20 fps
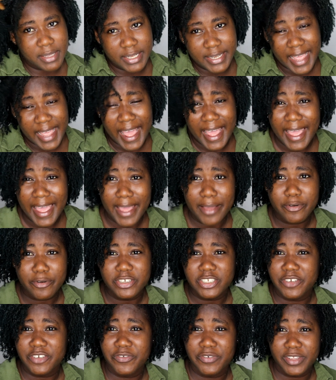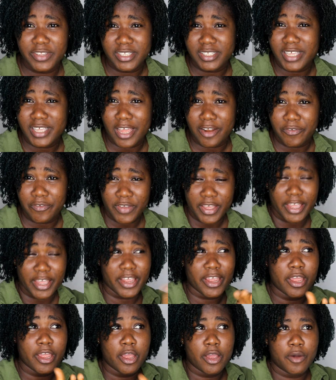their hair washing for this kind of hair
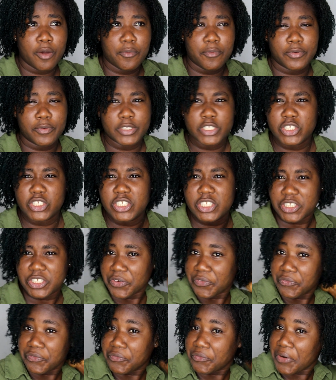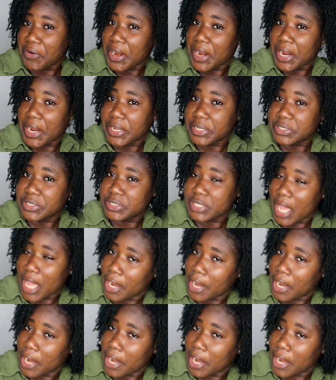was different.